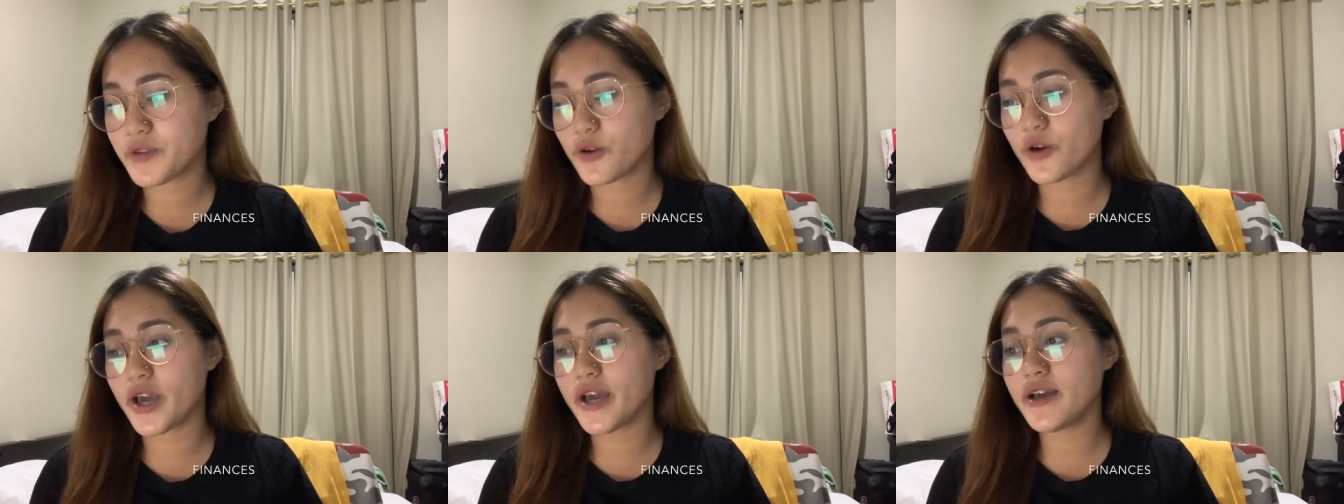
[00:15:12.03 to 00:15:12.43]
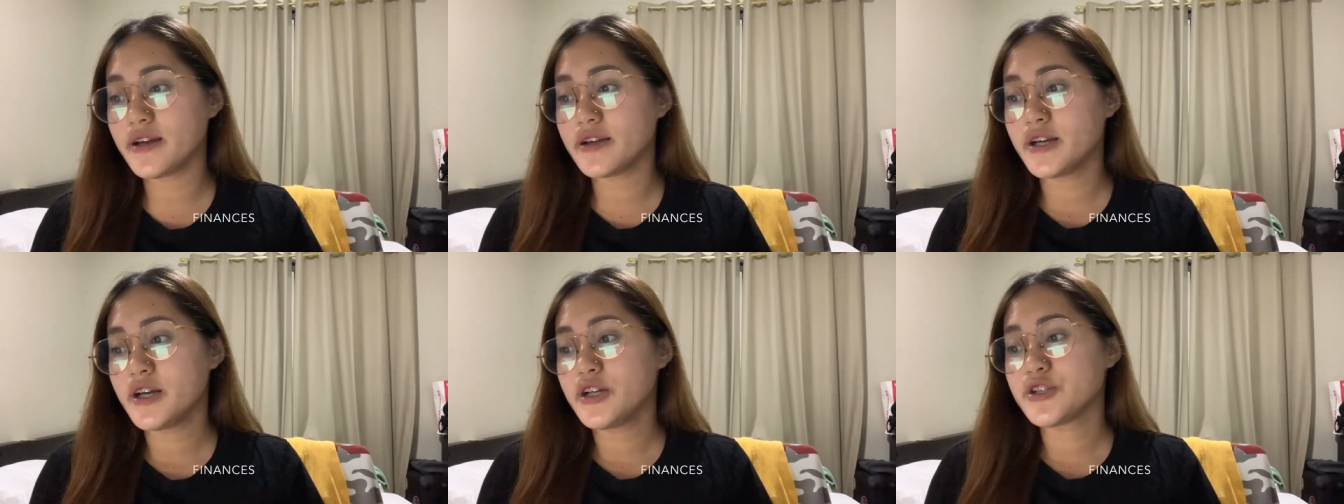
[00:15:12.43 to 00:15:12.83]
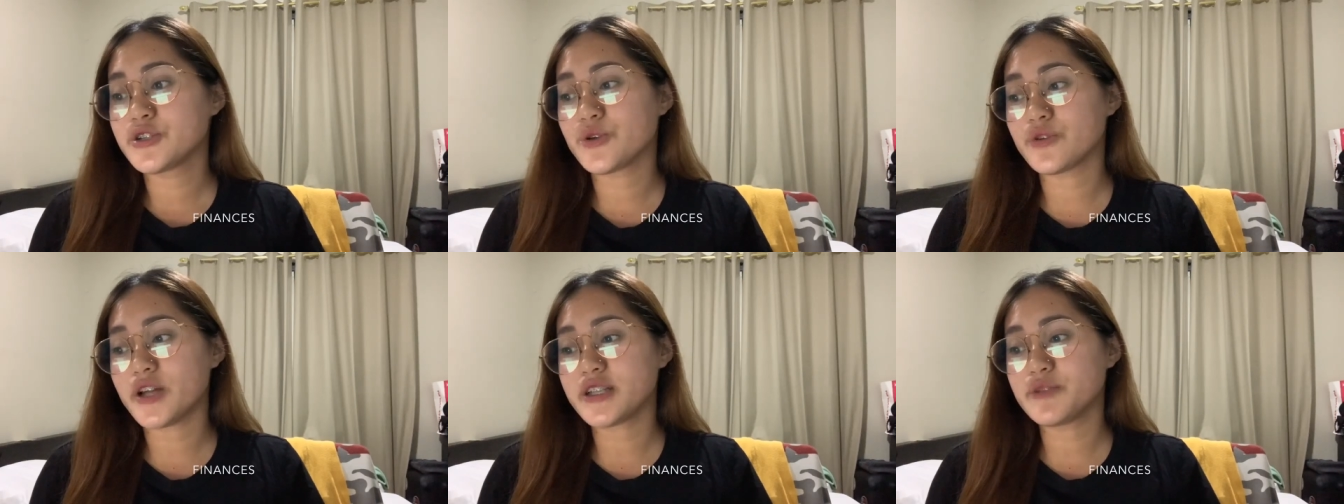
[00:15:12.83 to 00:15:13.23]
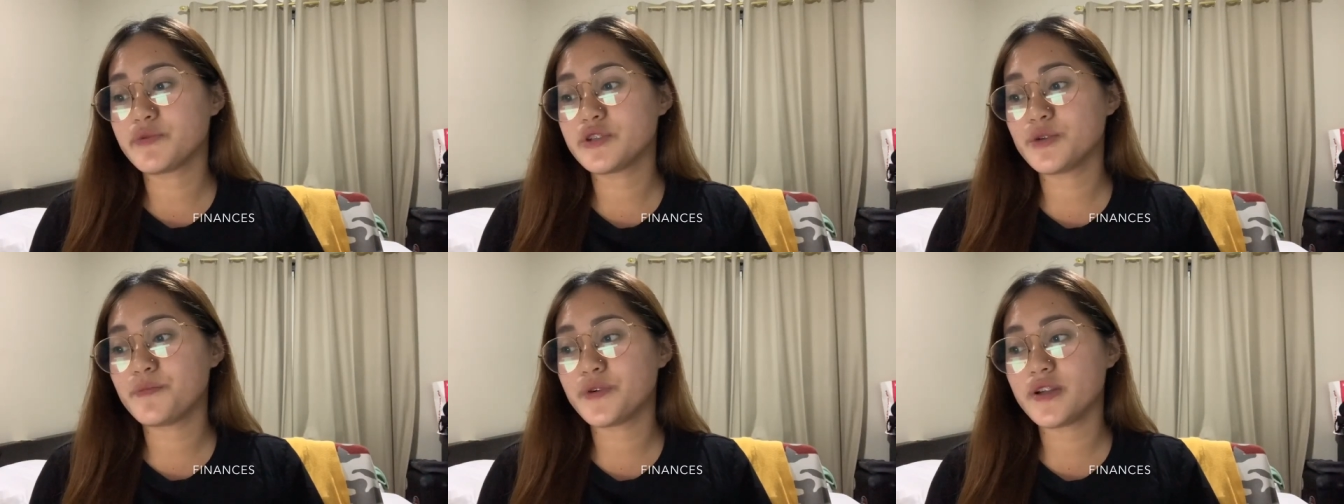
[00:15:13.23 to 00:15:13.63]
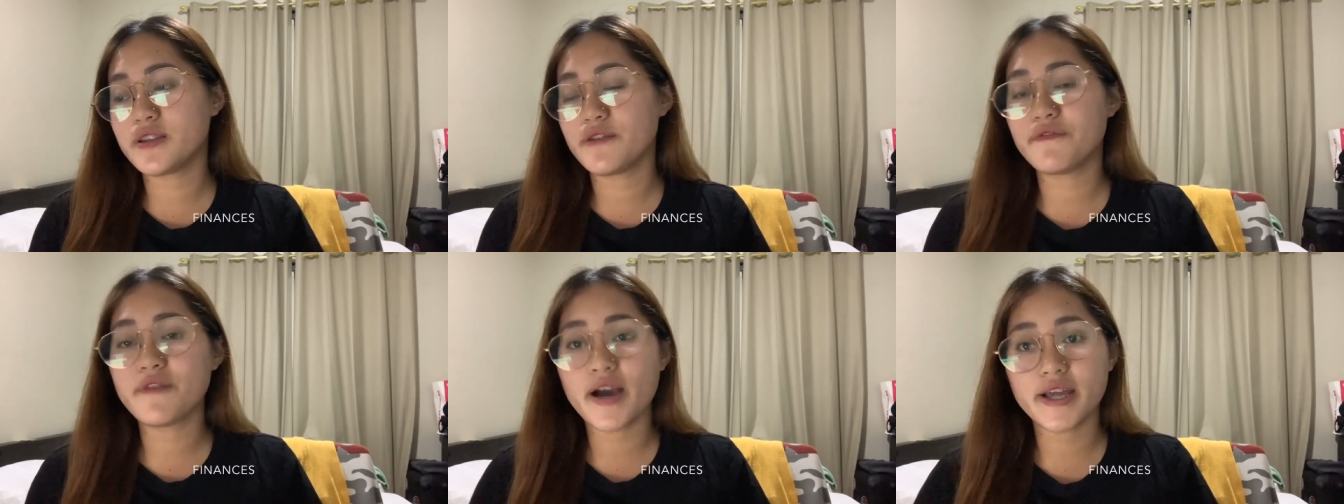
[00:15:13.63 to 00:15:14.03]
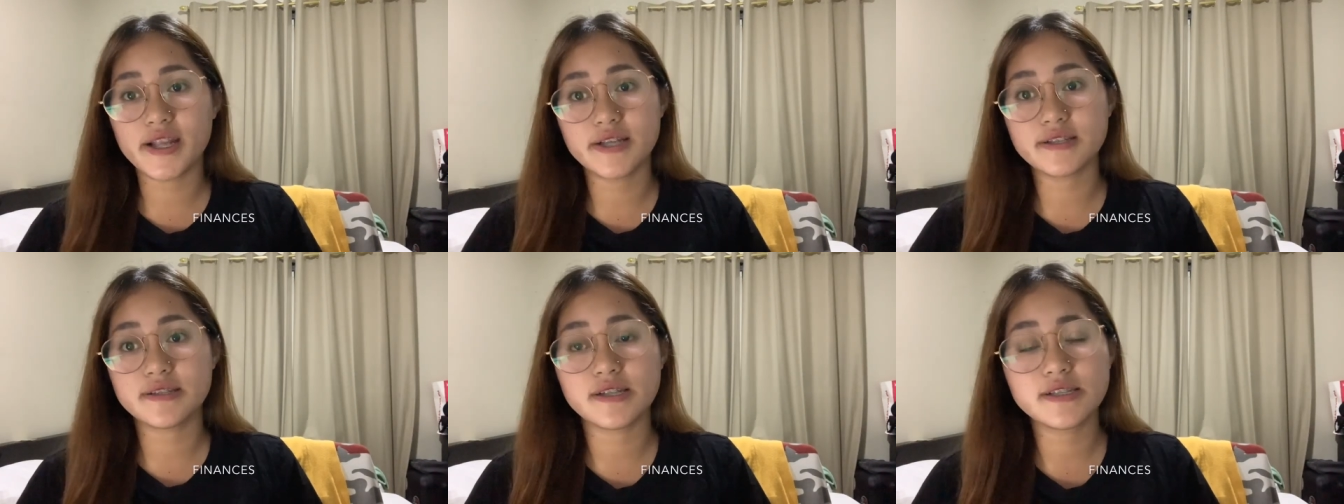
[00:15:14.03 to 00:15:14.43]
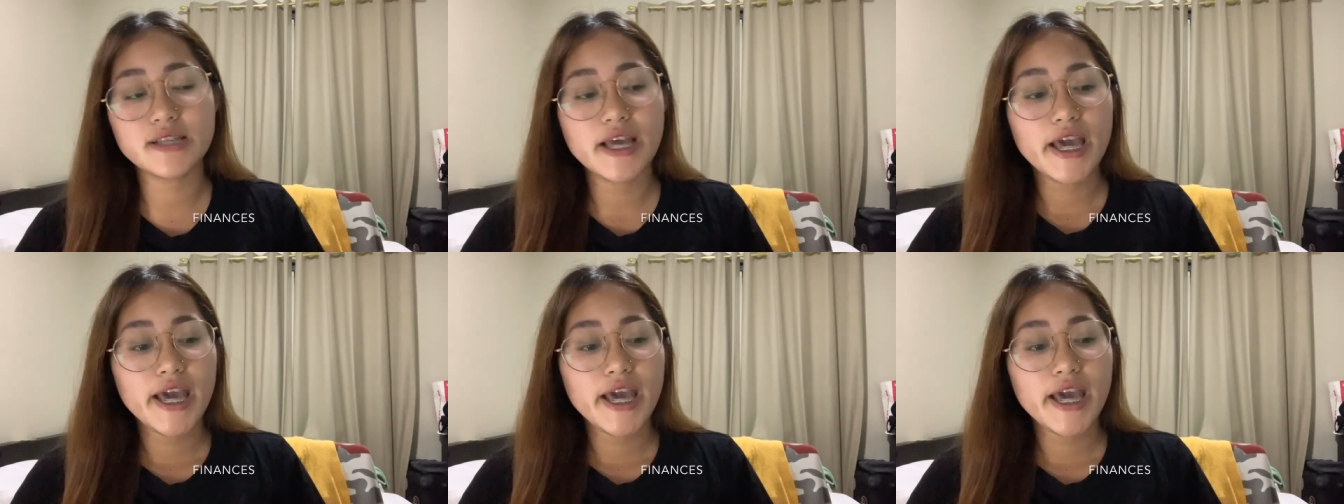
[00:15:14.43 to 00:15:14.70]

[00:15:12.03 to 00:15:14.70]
Okay, so that's what you put in the finances.